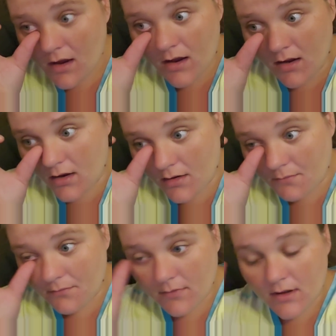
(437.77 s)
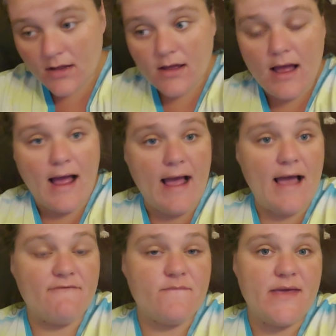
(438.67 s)
Um, I
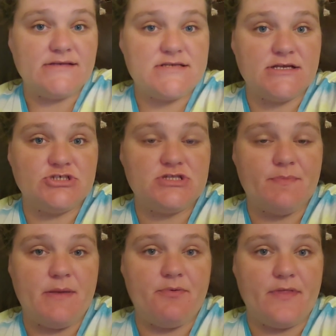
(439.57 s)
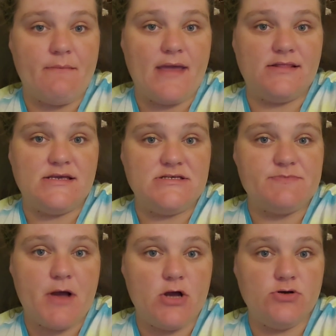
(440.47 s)
have messaged the people that made these
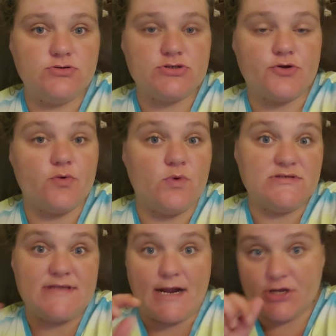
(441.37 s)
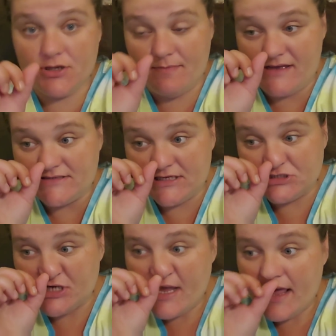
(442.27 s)
posts or the ones that I could
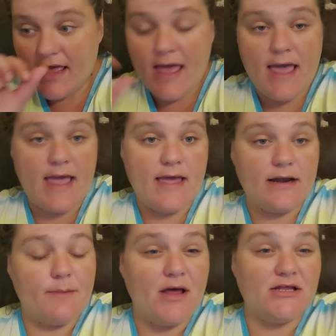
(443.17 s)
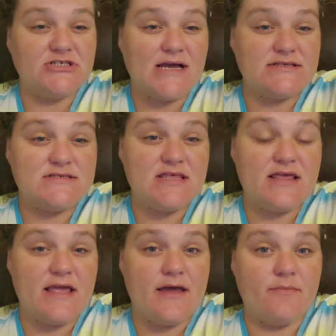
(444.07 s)
message and apologize to
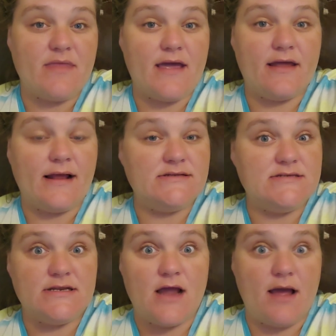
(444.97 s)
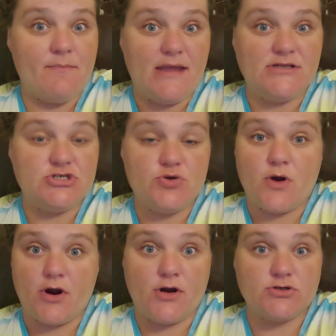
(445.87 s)
them that I did not mean to
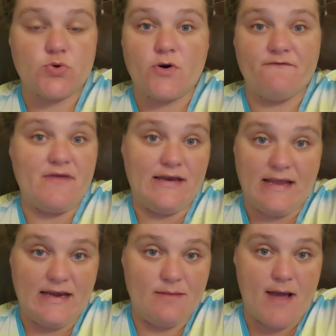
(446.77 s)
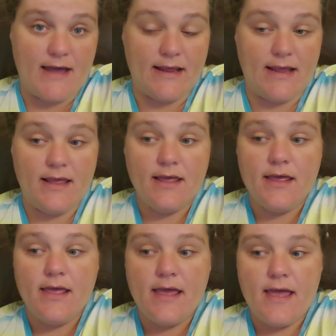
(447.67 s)
hurt or offend anybody.
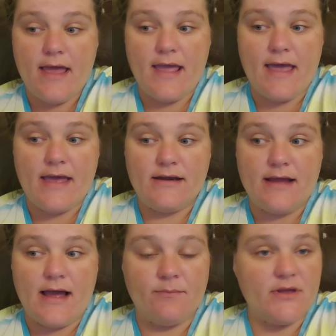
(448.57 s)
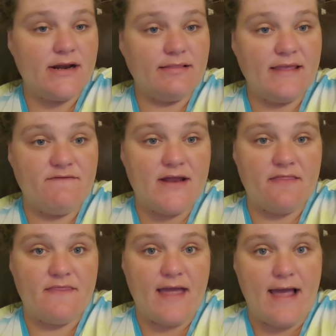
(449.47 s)
And I'm going to leave it
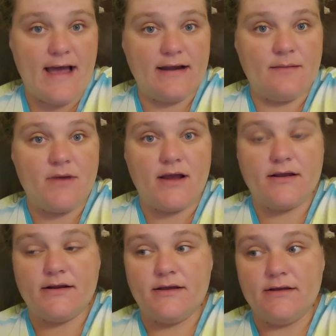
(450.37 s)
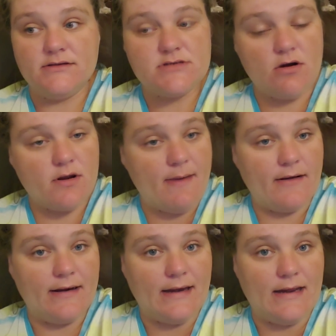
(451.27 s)
at that. I'm not going to talk
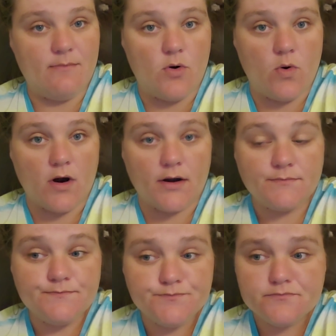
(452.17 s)
about it anymore